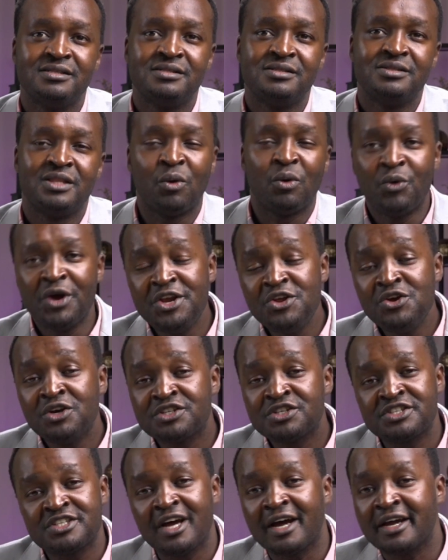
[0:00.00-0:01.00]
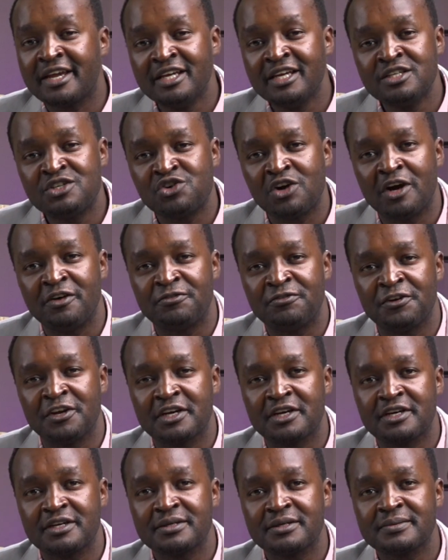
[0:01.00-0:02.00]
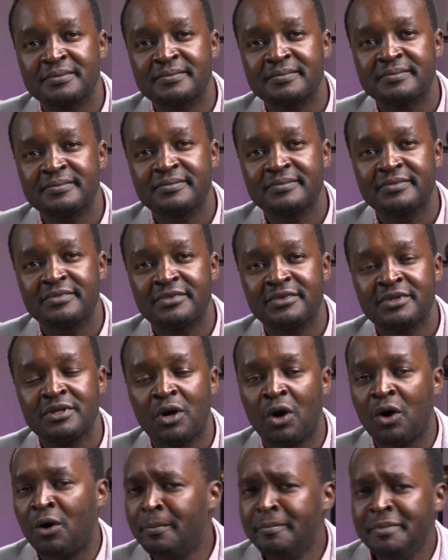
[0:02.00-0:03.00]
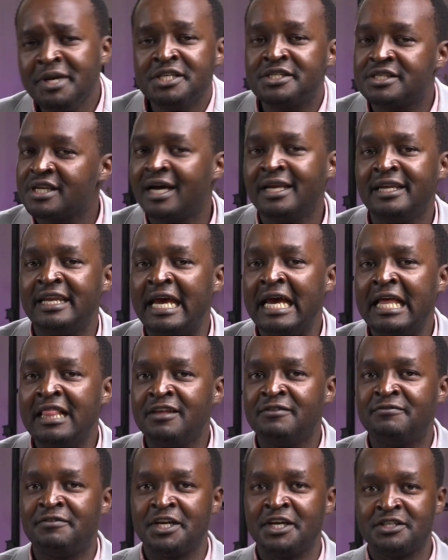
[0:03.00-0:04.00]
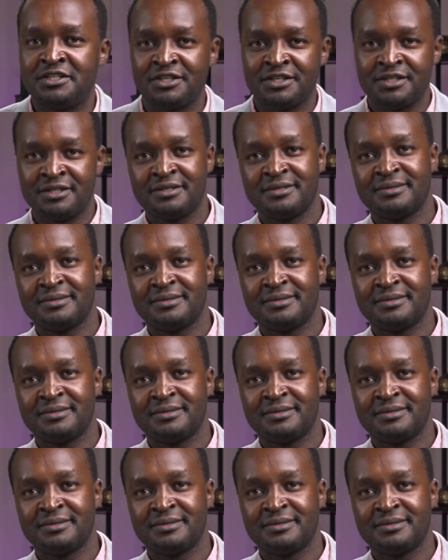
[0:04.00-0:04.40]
Now, when you're stuck in traffic or miss an elevator,